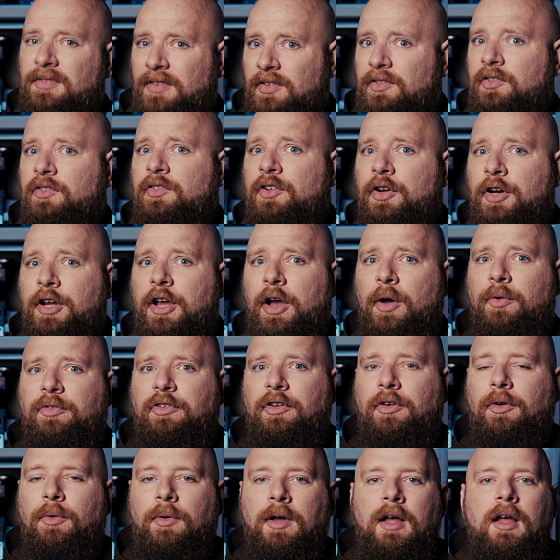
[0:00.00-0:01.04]
This is your
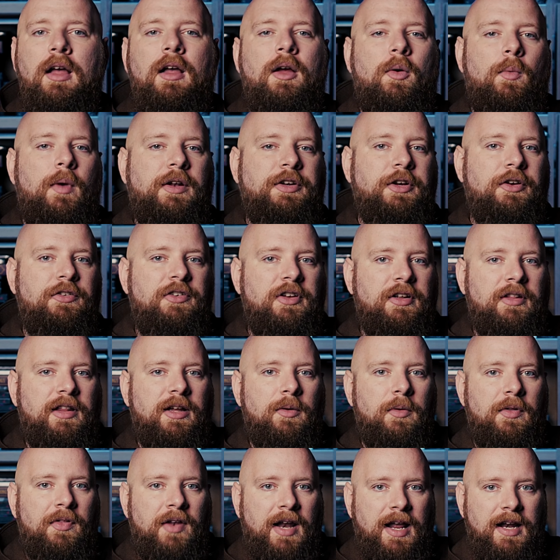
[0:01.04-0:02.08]
go-to when you're dealing
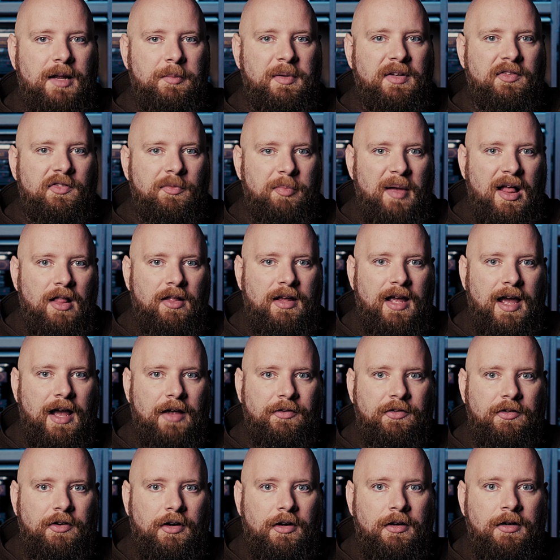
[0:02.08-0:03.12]
with an enemy
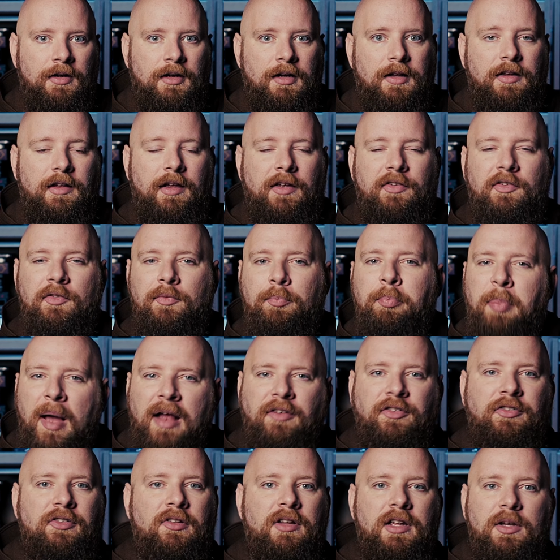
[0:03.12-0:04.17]
spellcaster,
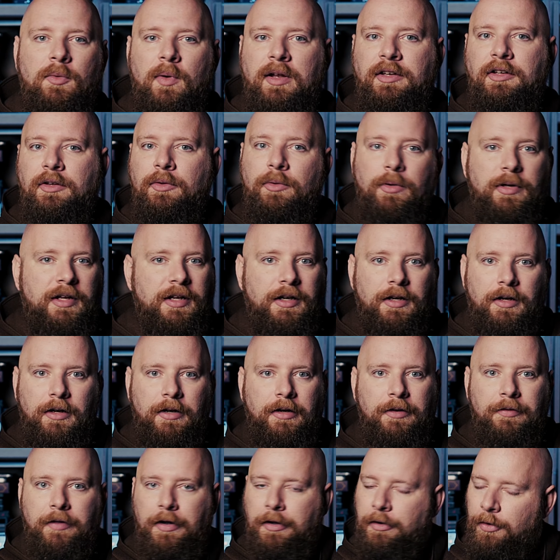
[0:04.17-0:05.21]
especially when you
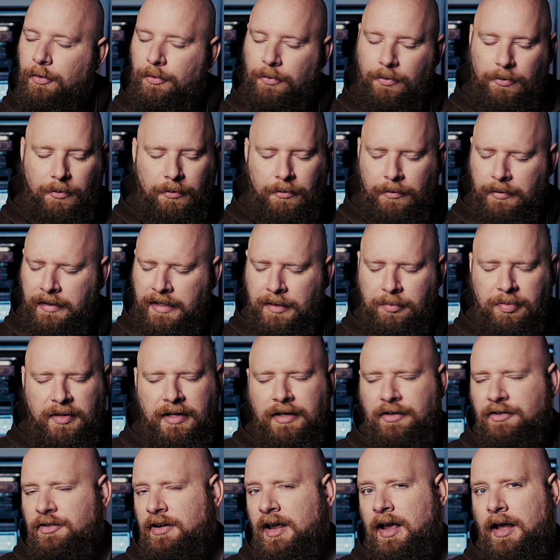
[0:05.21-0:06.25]
hear the
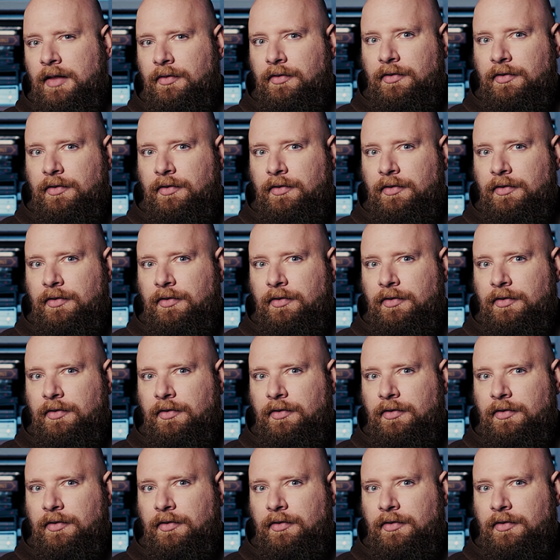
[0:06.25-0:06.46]
creepy chant